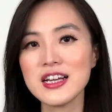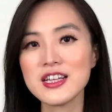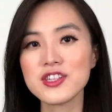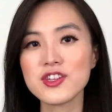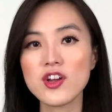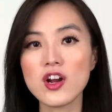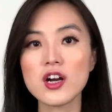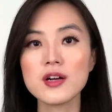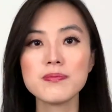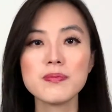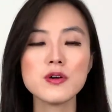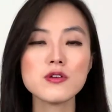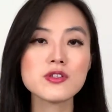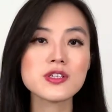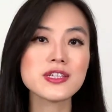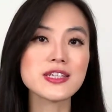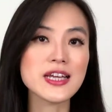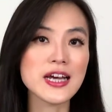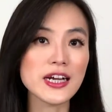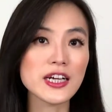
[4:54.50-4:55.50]
There are
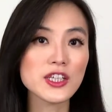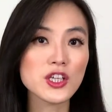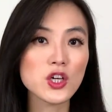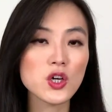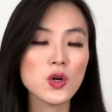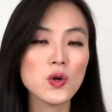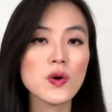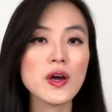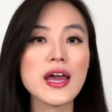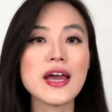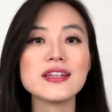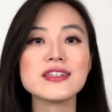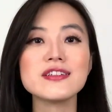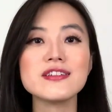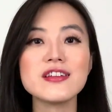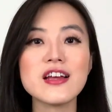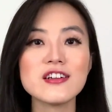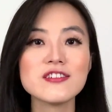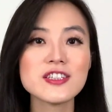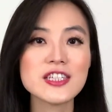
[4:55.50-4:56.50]
both technical and
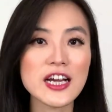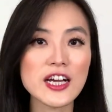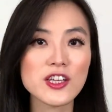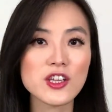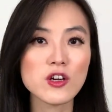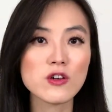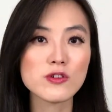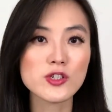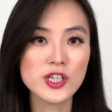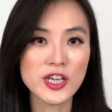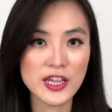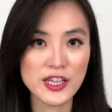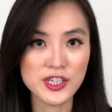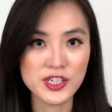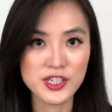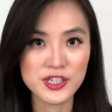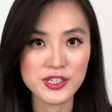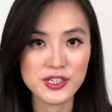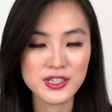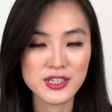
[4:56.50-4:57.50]
non-technical
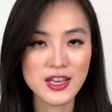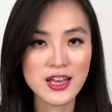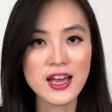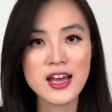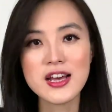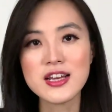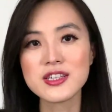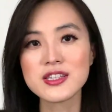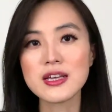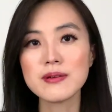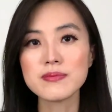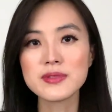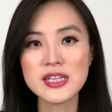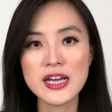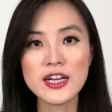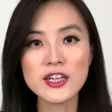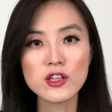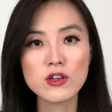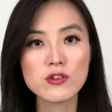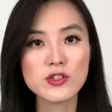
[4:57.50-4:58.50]
challenges. Some
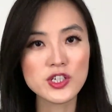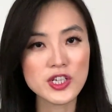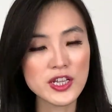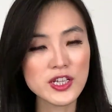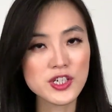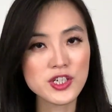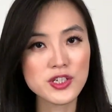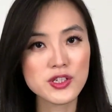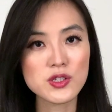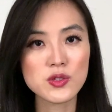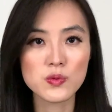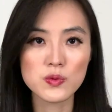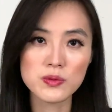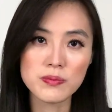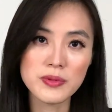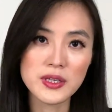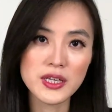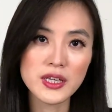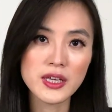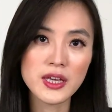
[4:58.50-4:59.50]
technical challenges would
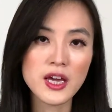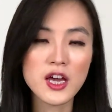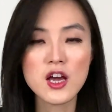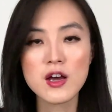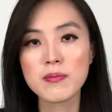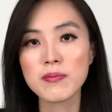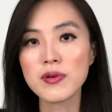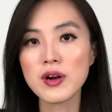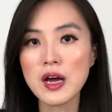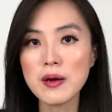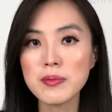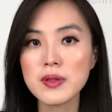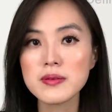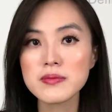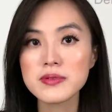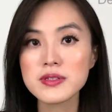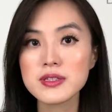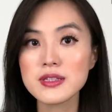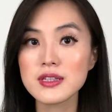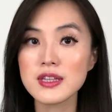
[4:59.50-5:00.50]
be
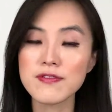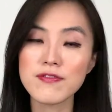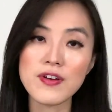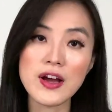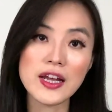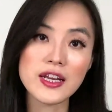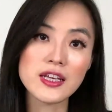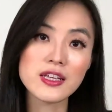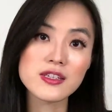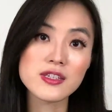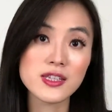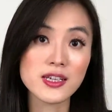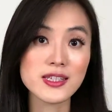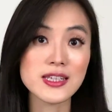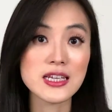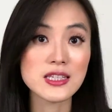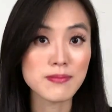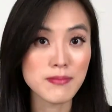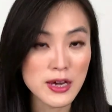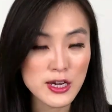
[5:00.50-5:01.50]
problems defining
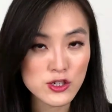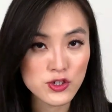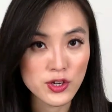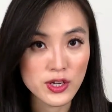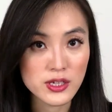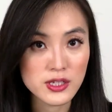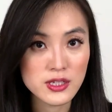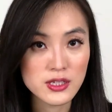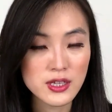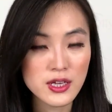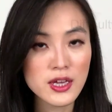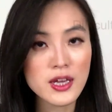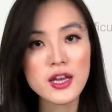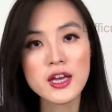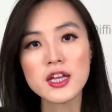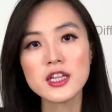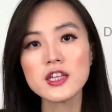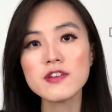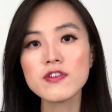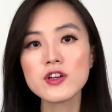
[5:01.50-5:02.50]
success metrics,
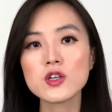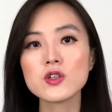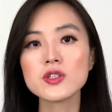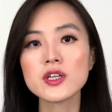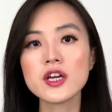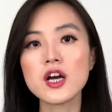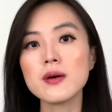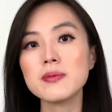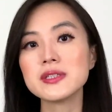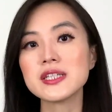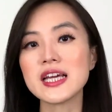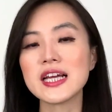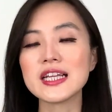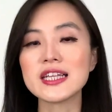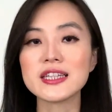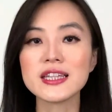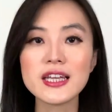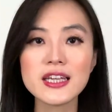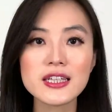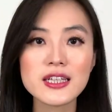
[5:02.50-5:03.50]
difficulty
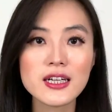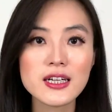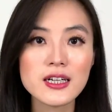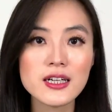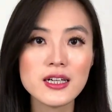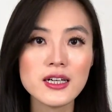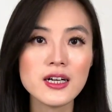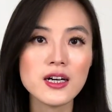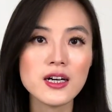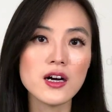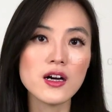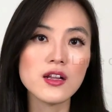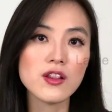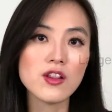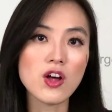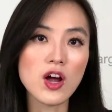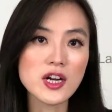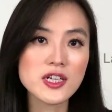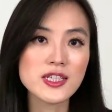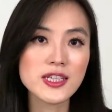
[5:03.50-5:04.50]
obtaining data, a
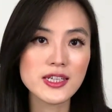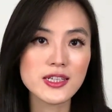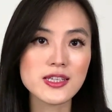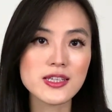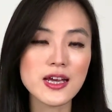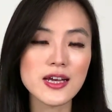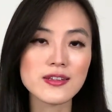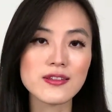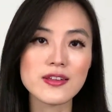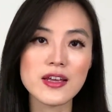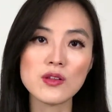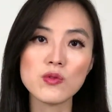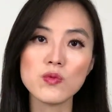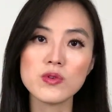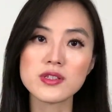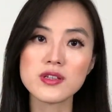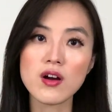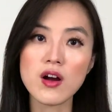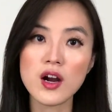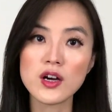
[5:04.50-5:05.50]
large dataset that
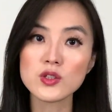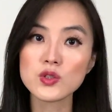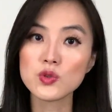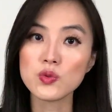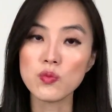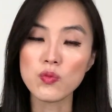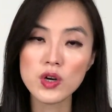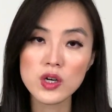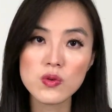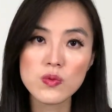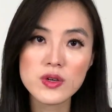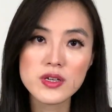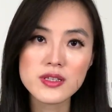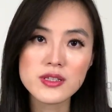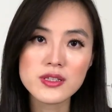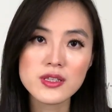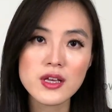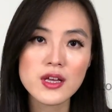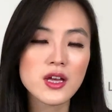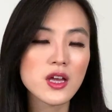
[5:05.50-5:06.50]
was hard to work
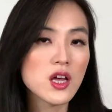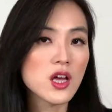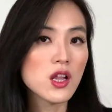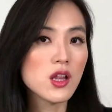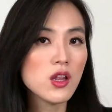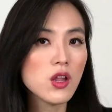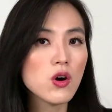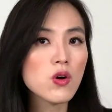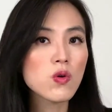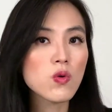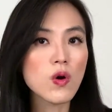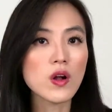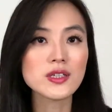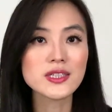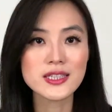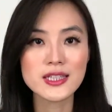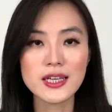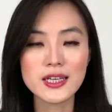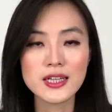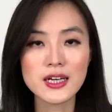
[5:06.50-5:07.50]
with, low
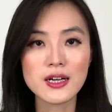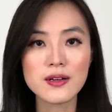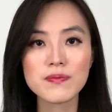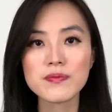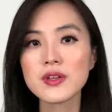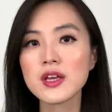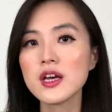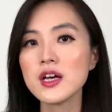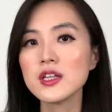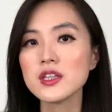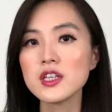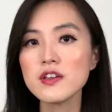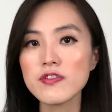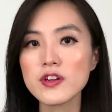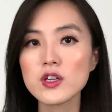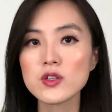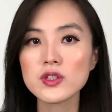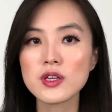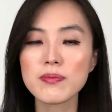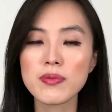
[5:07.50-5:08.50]
quality data,
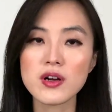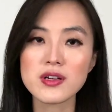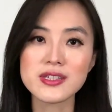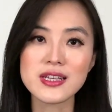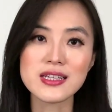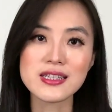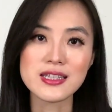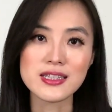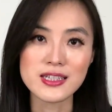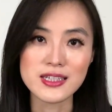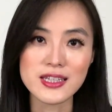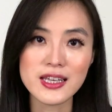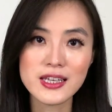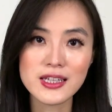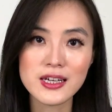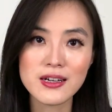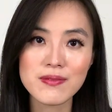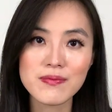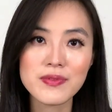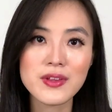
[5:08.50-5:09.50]
difficulty processing the
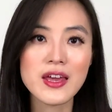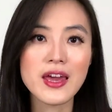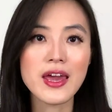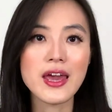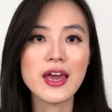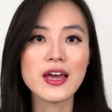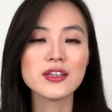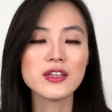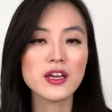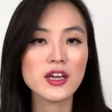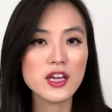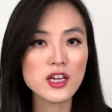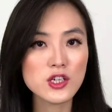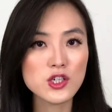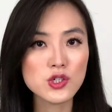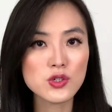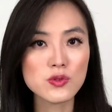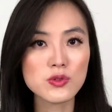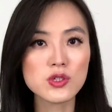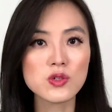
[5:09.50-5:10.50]
data, and
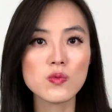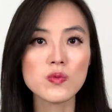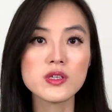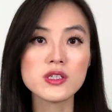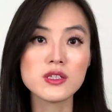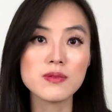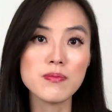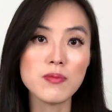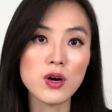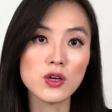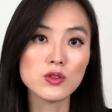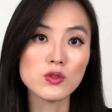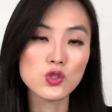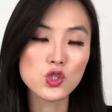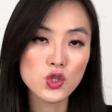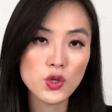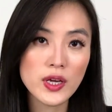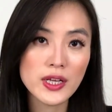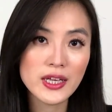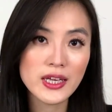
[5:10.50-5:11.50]
issues with model
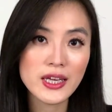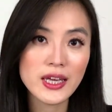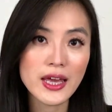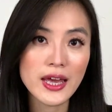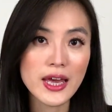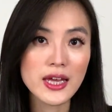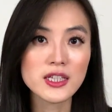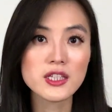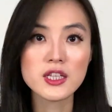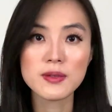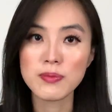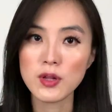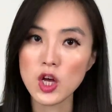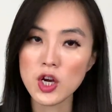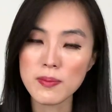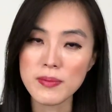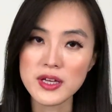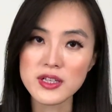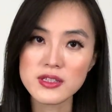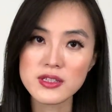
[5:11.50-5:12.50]
training and
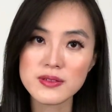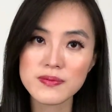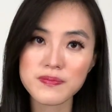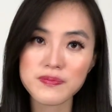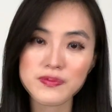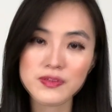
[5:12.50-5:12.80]
deployment.